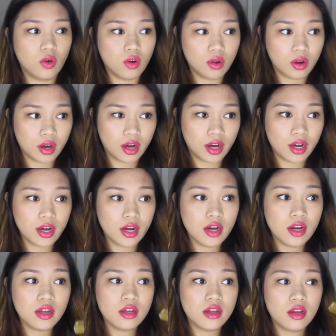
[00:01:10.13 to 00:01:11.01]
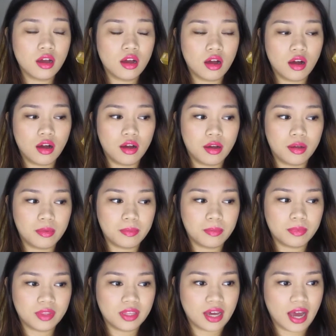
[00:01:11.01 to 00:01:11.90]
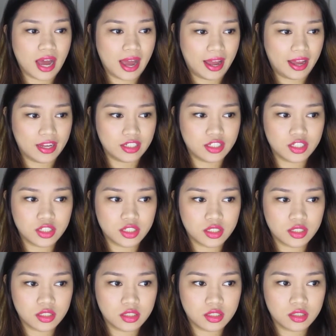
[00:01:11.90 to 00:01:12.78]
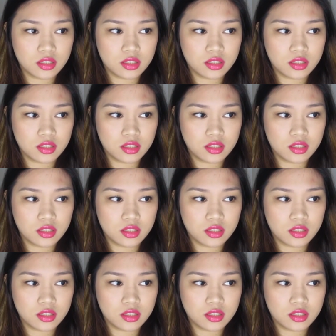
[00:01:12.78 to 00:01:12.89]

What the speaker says: or the ash.